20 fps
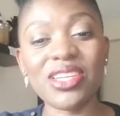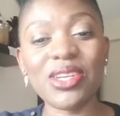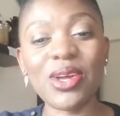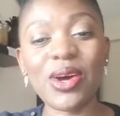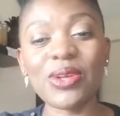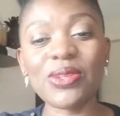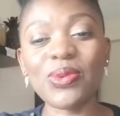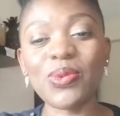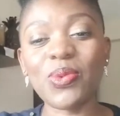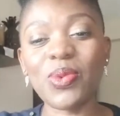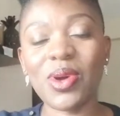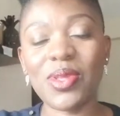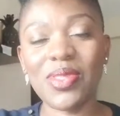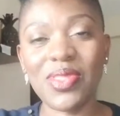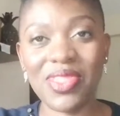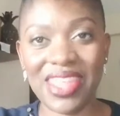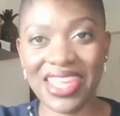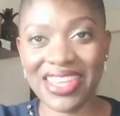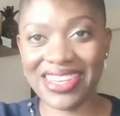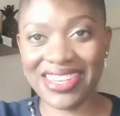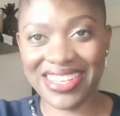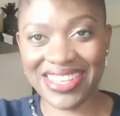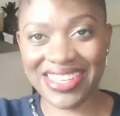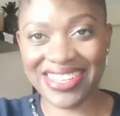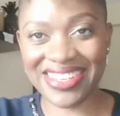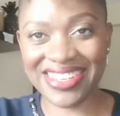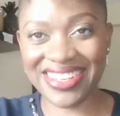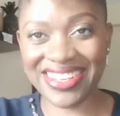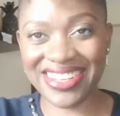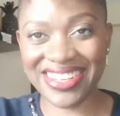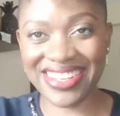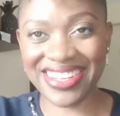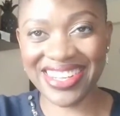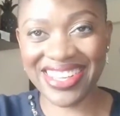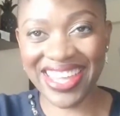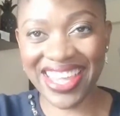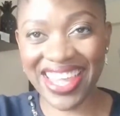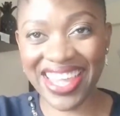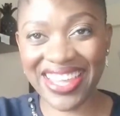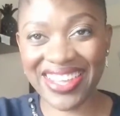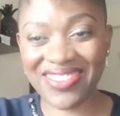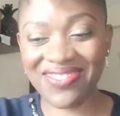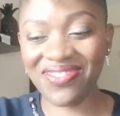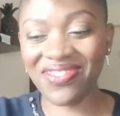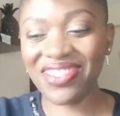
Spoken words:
not what they need. Okay?